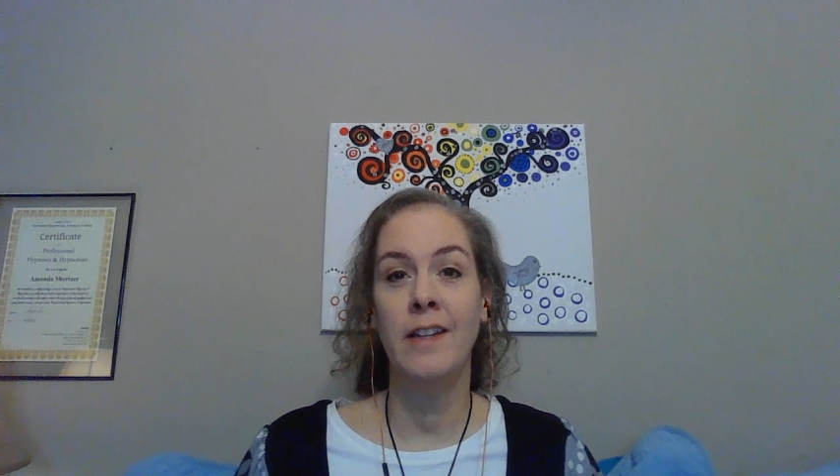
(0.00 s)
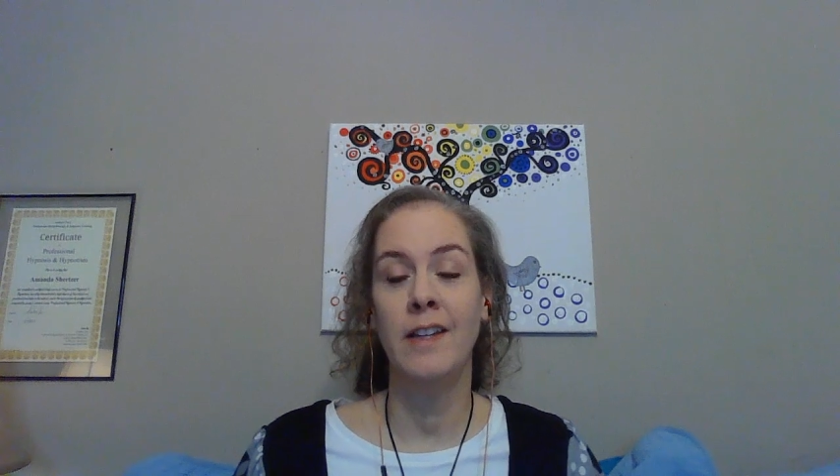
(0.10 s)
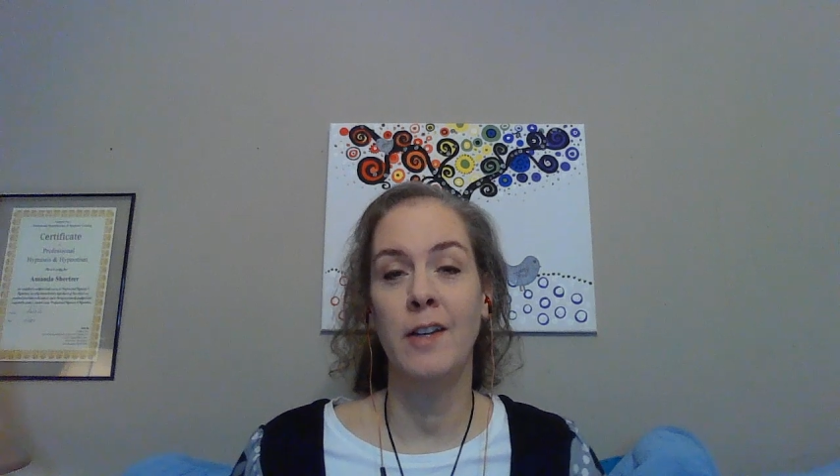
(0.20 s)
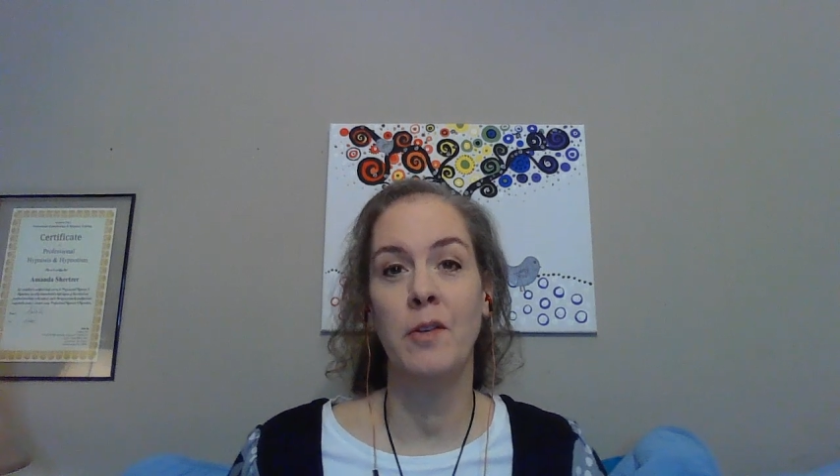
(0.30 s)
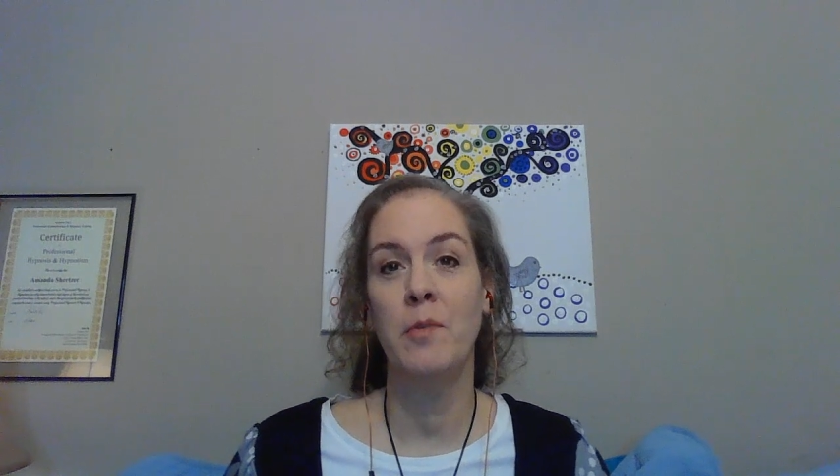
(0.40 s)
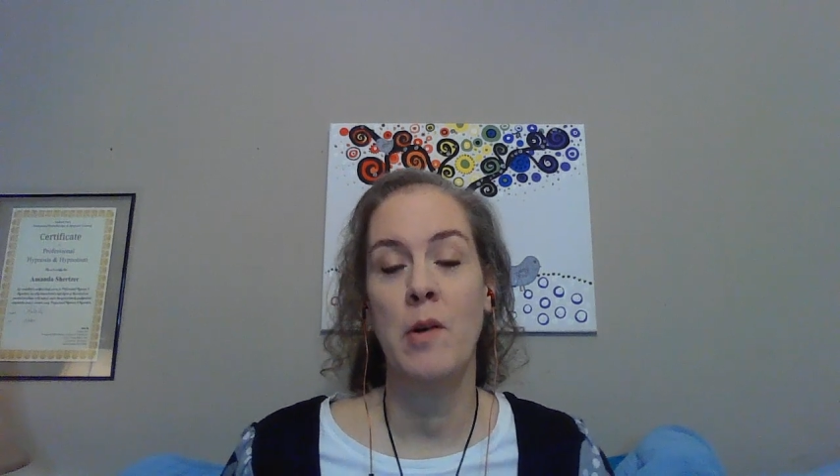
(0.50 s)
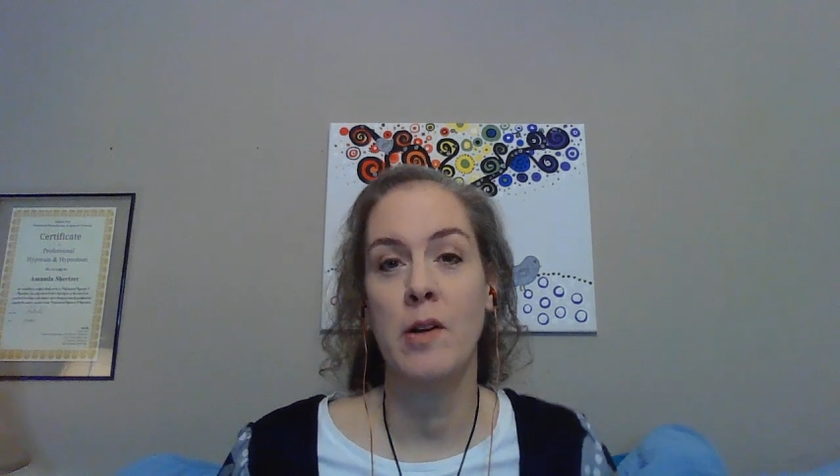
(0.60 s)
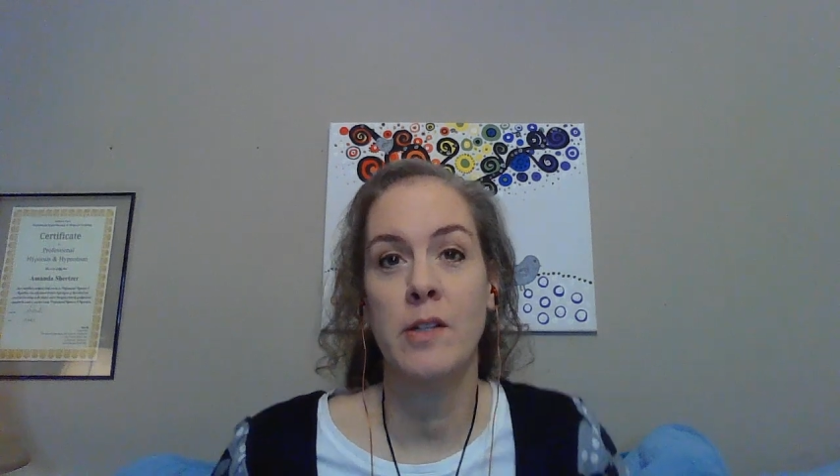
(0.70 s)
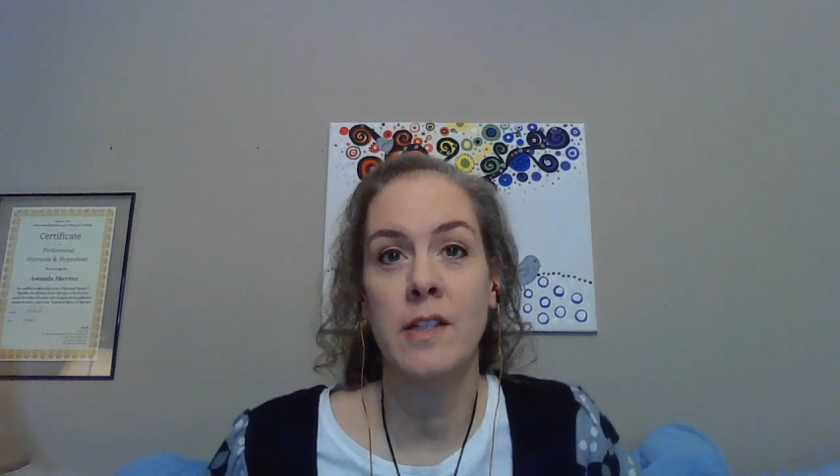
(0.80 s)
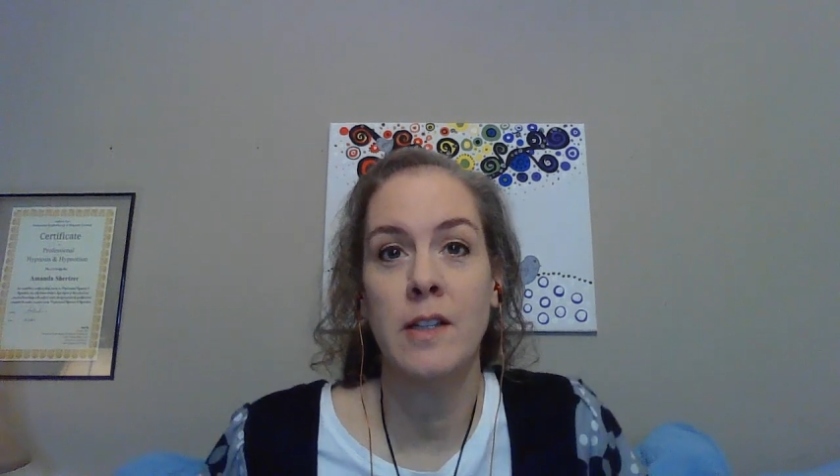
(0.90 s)
can go to
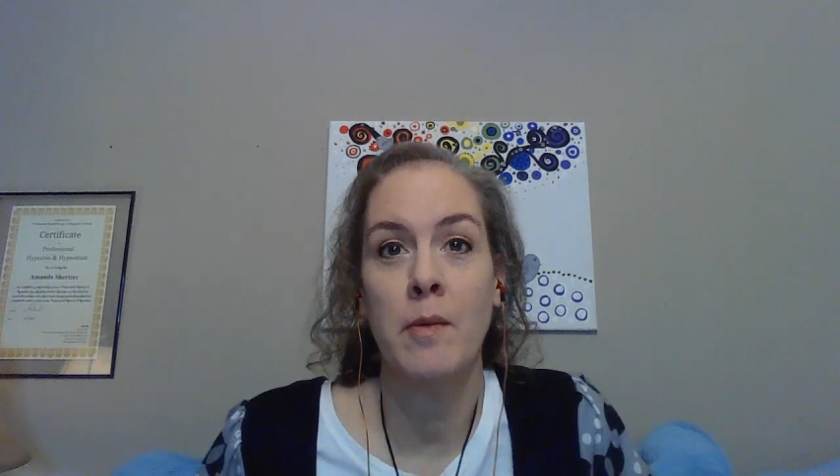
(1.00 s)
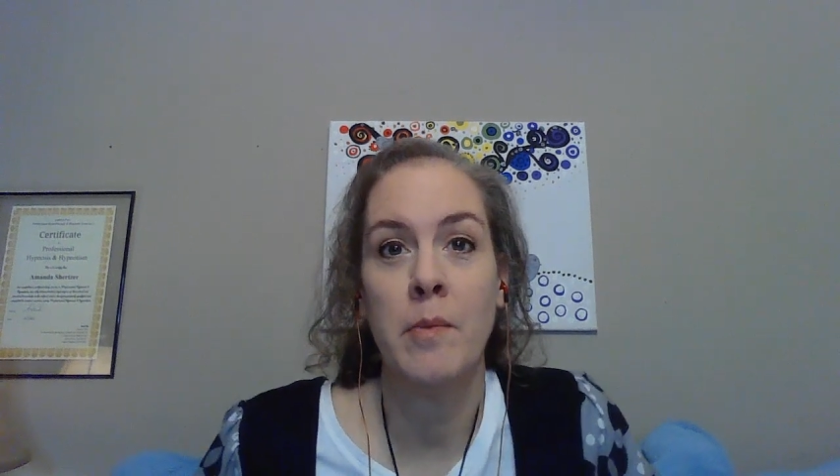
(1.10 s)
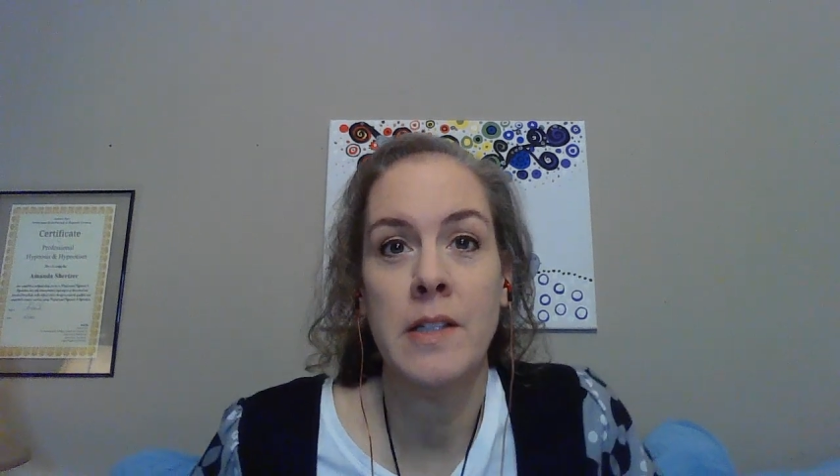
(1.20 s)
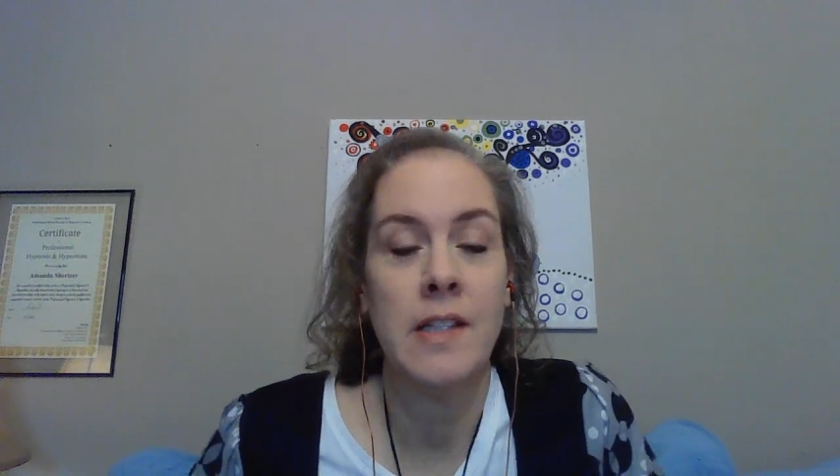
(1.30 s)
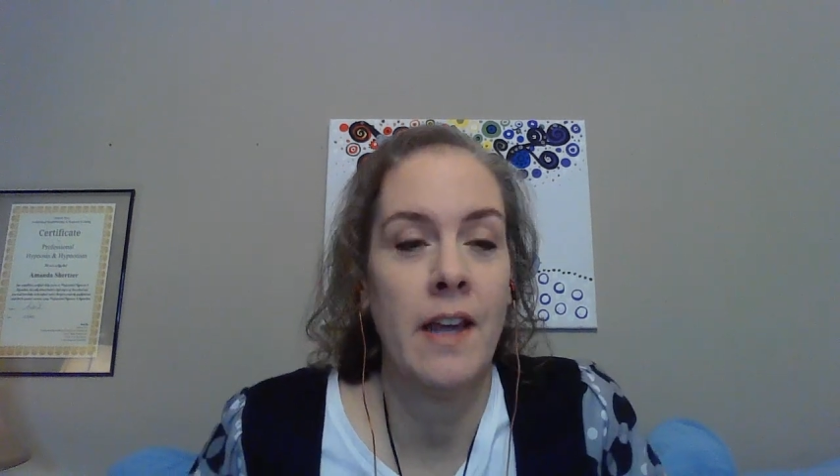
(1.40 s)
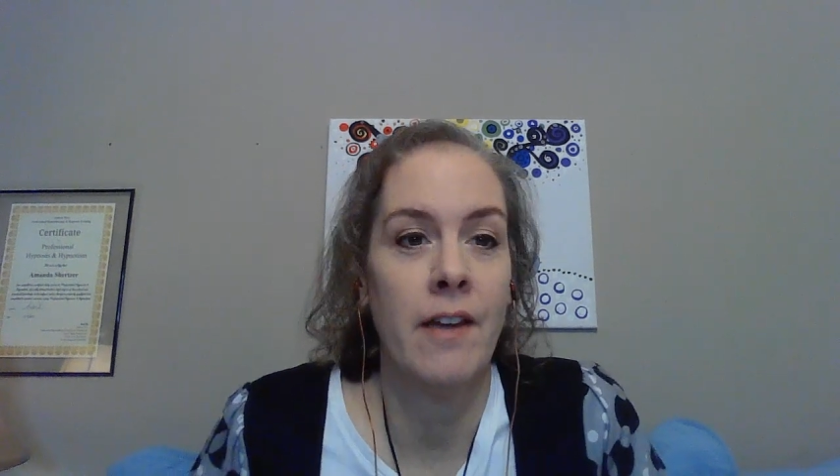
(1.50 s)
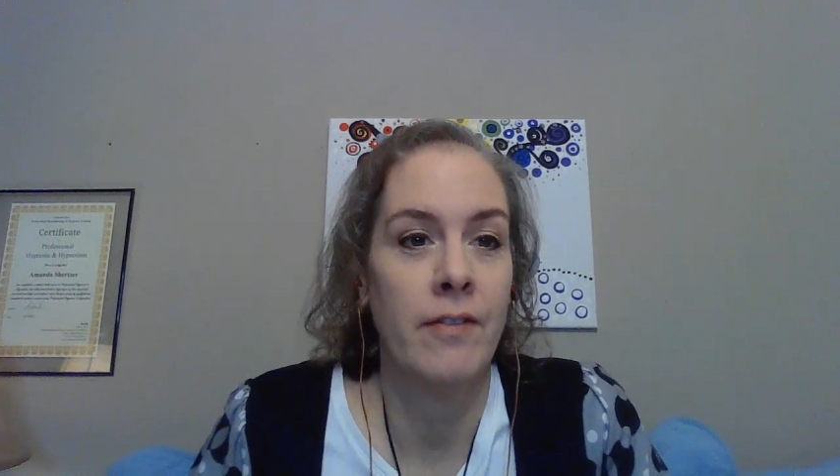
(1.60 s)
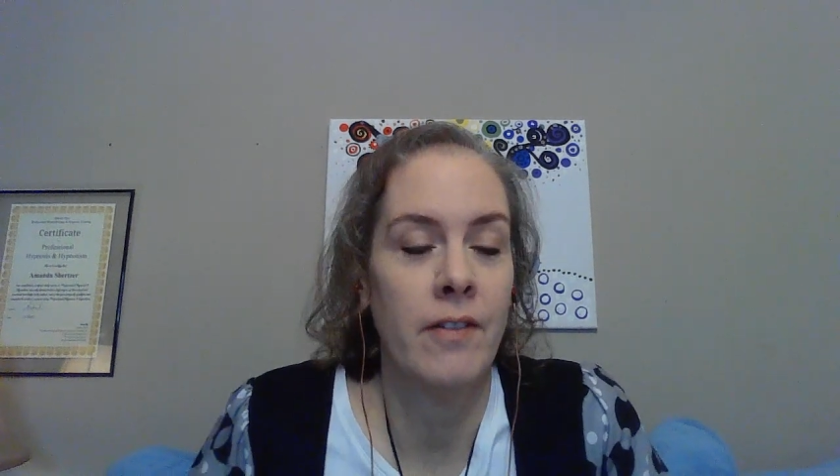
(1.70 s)
Mars and be safe.